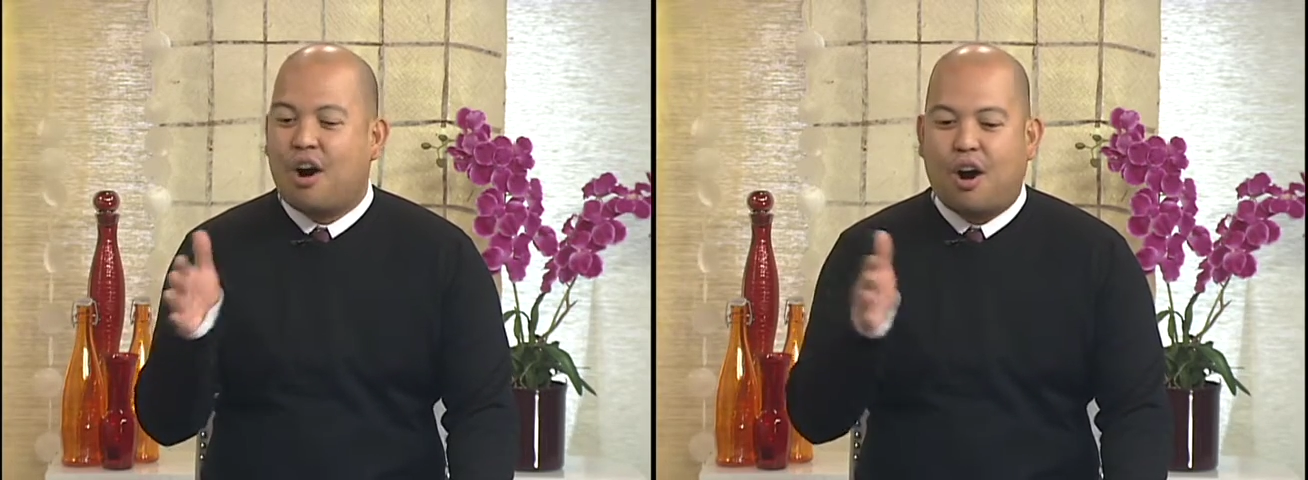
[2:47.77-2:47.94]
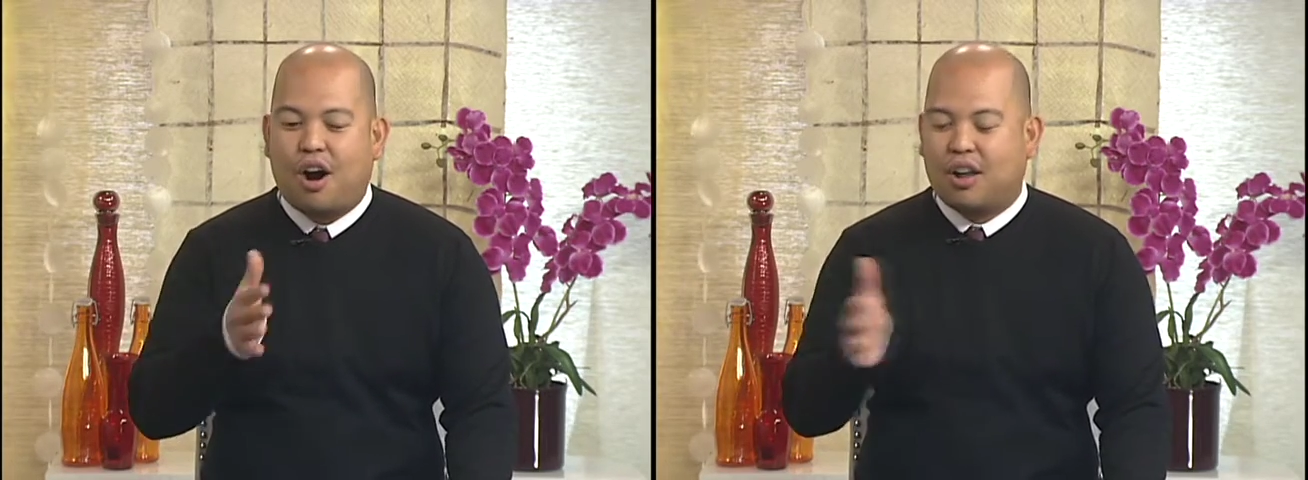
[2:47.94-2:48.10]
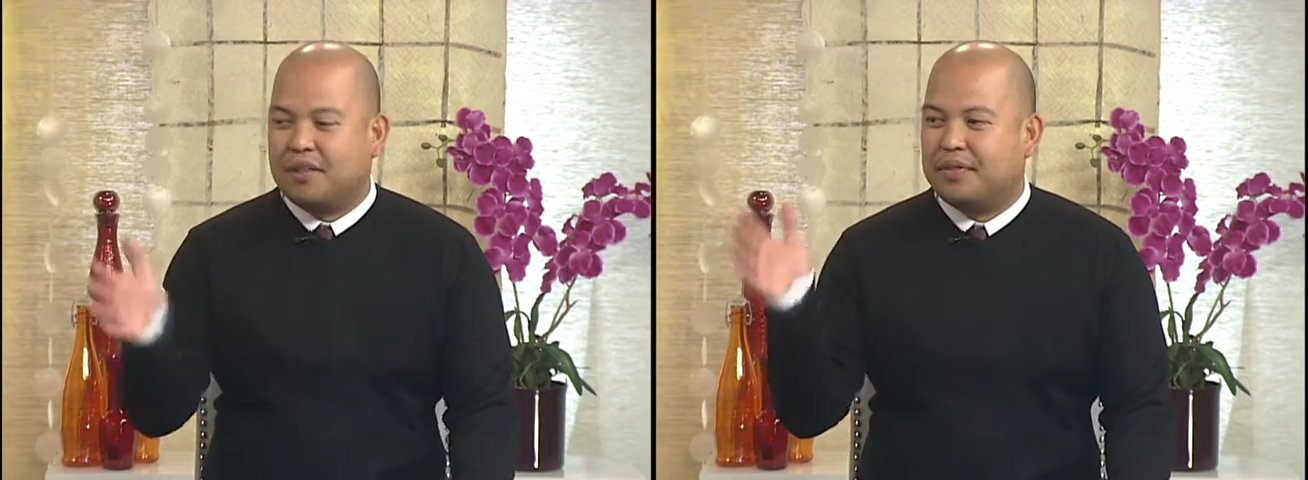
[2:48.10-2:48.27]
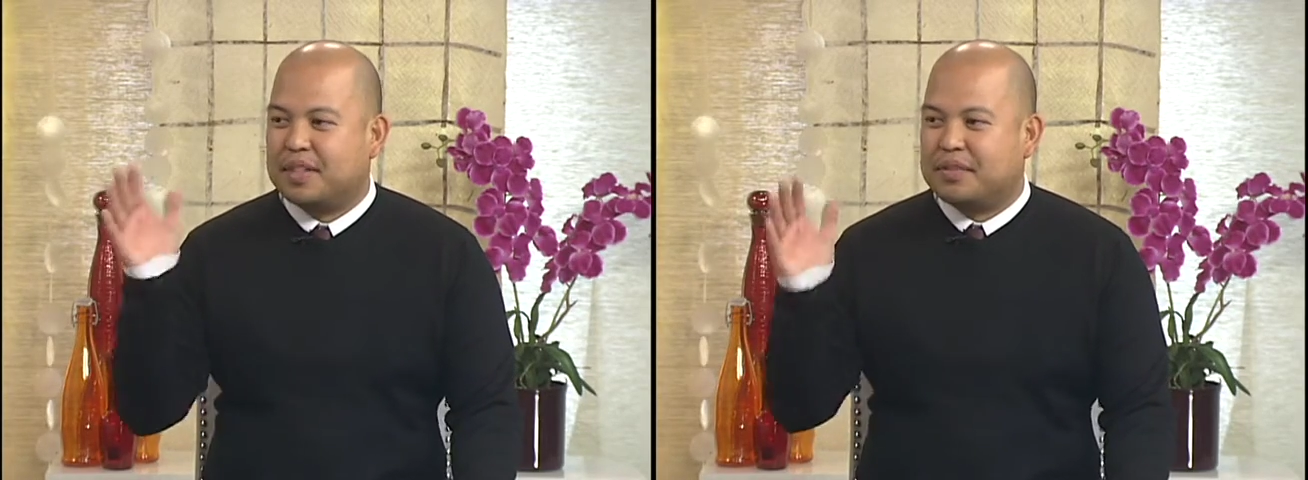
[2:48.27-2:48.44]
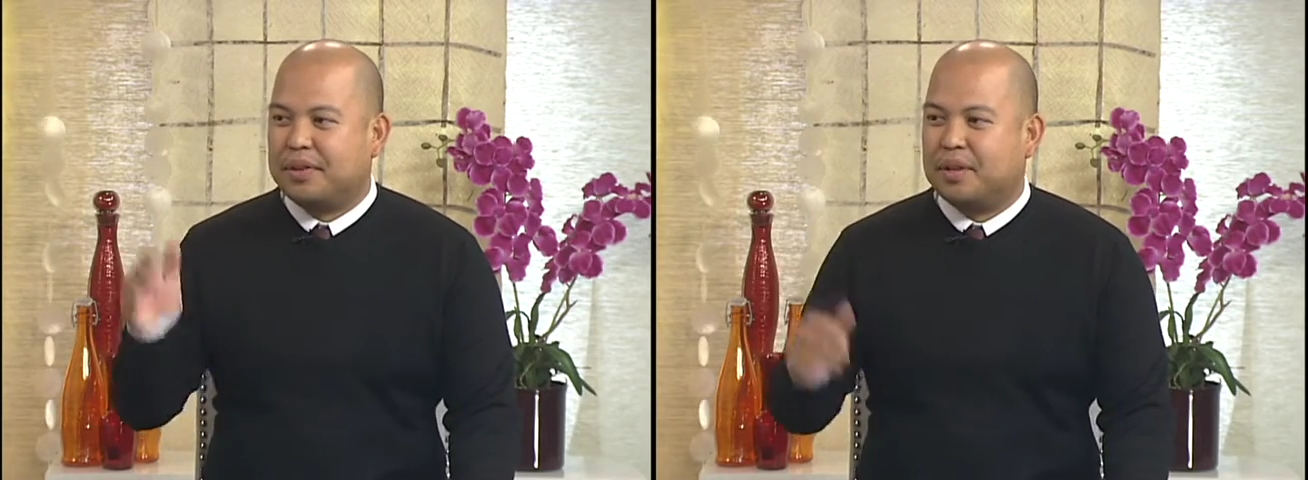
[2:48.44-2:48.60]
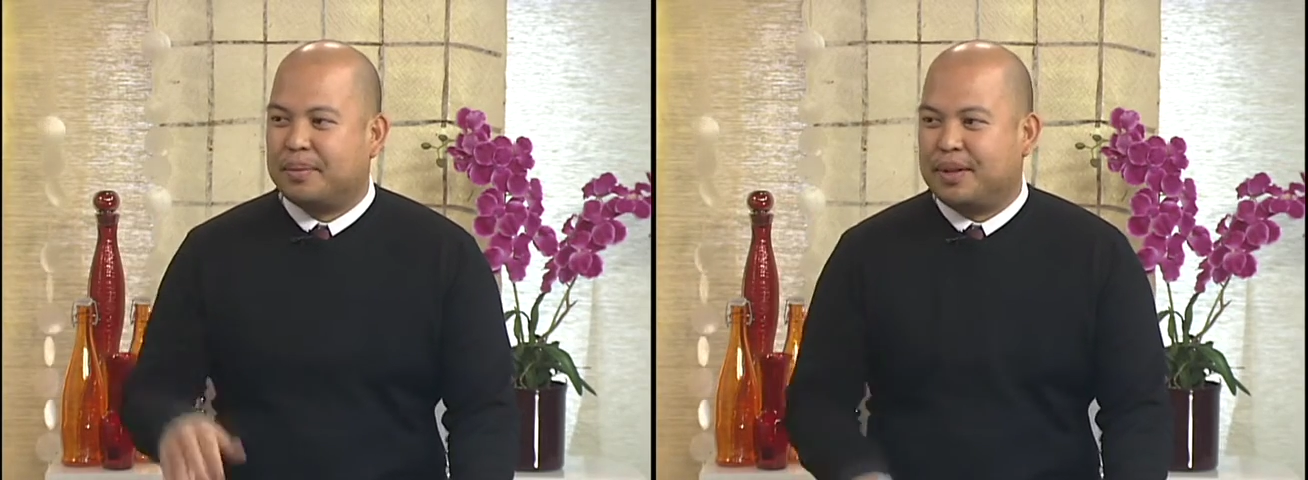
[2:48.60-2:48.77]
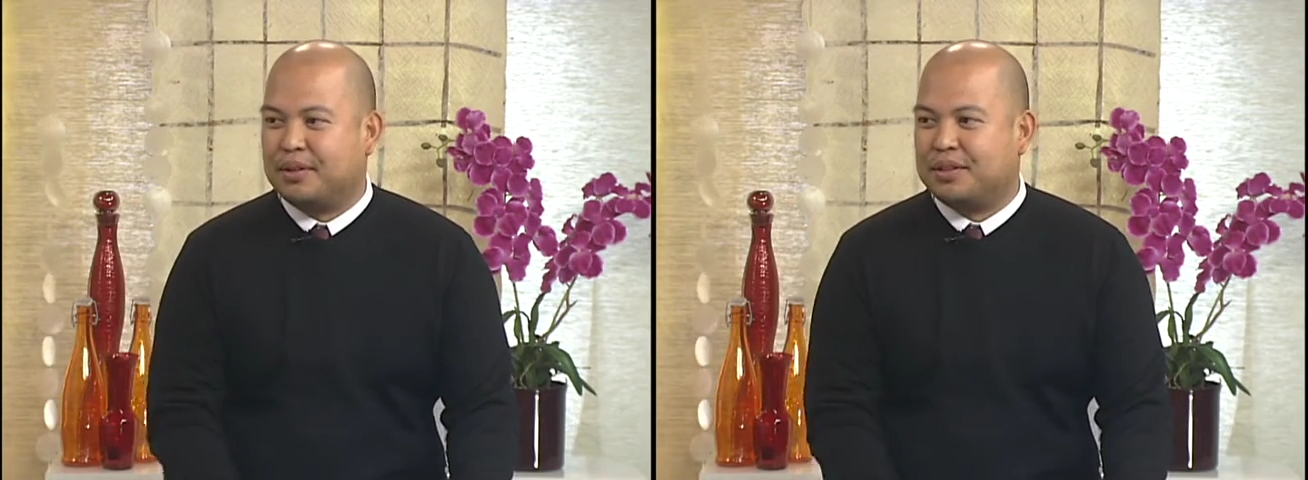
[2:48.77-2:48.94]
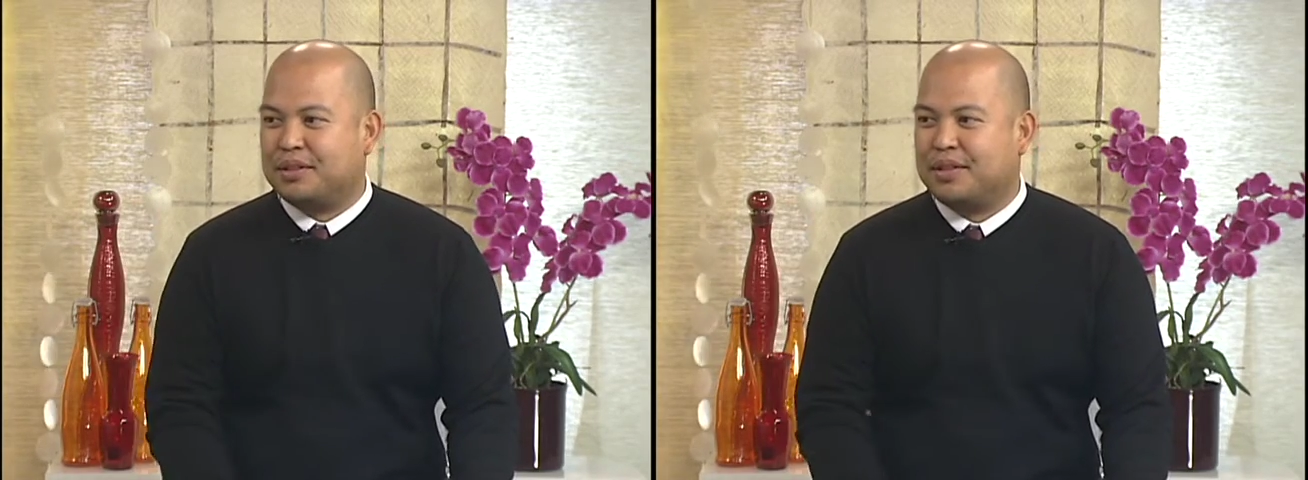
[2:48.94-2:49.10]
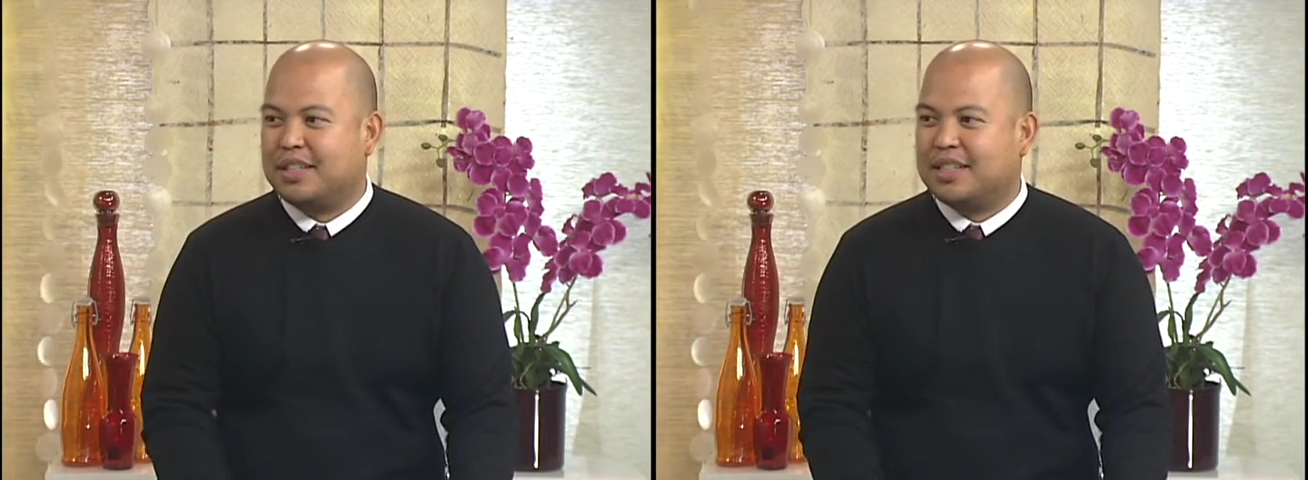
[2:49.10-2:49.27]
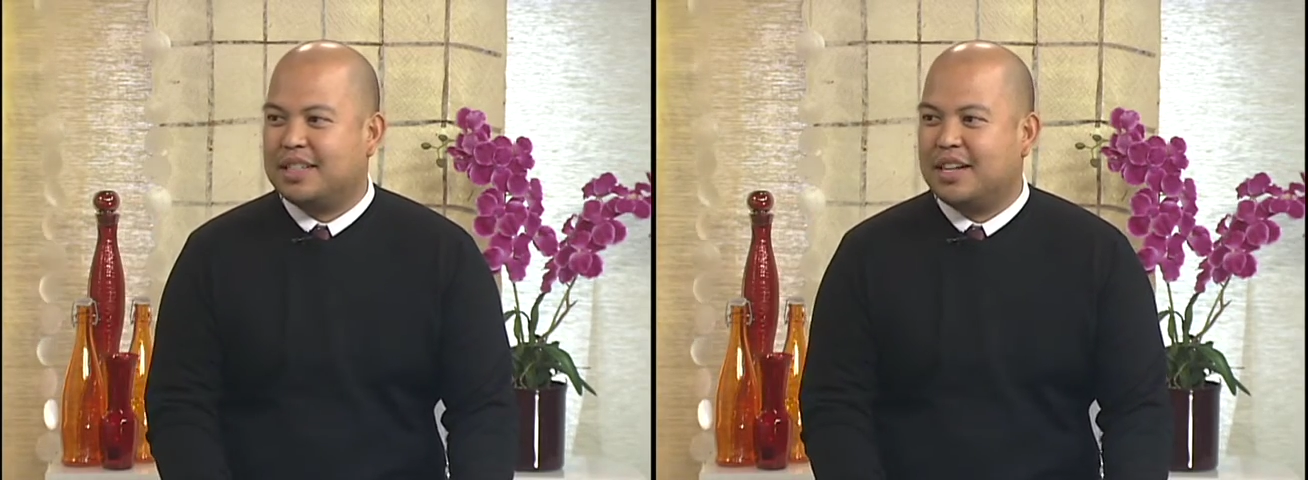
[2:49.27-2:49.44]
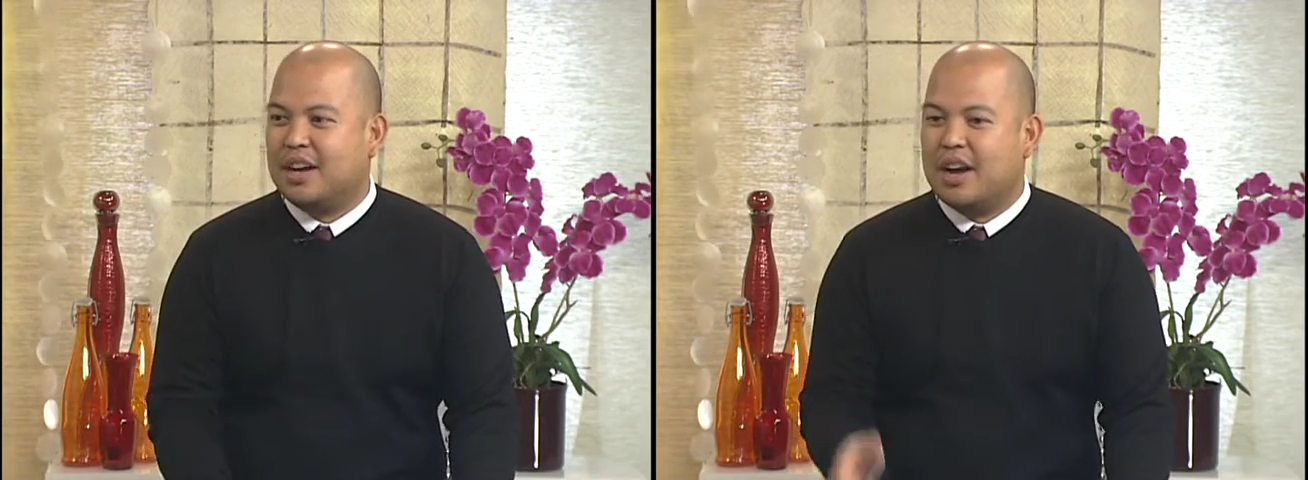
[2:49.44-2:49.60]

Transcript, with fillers: all of us Filipino students,